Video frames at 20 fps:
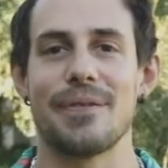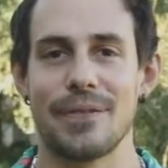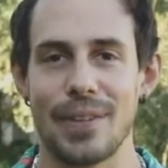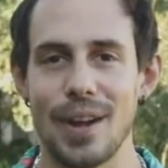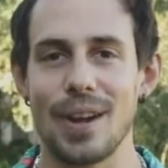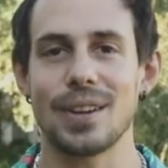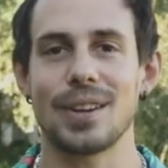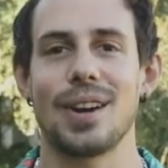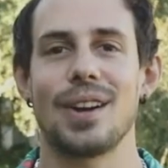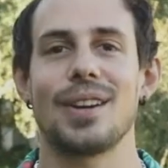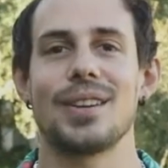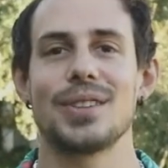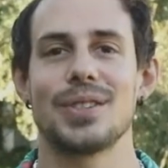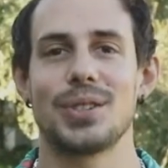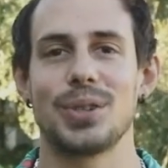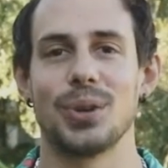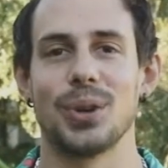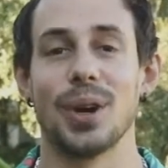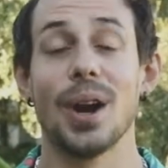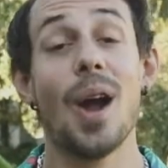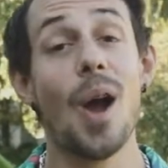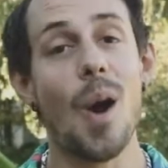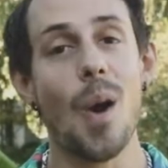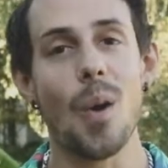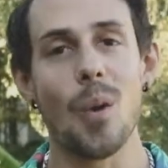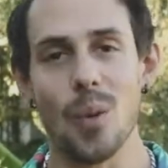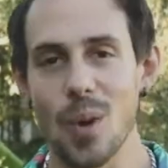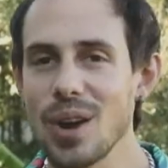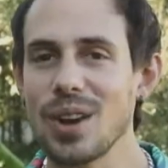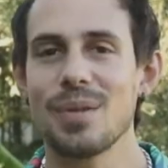fall garden tour.
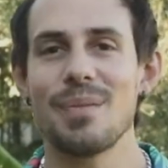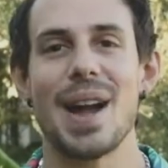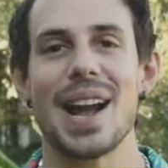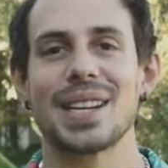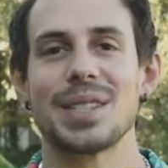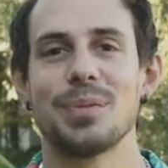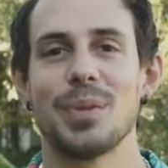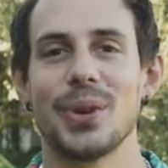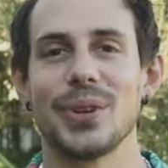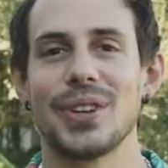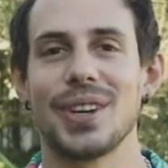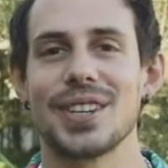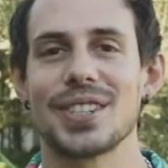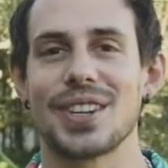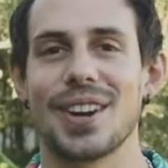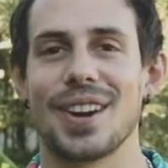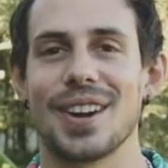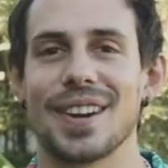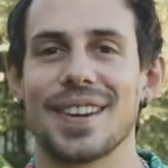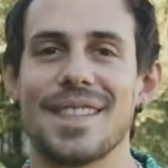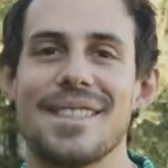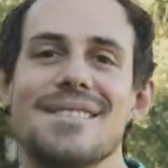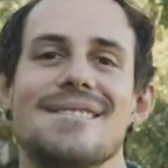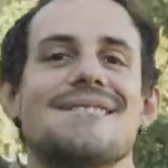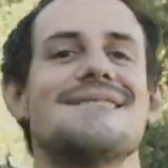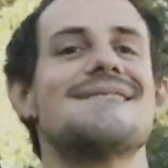Welcome back to Molnar's Garden.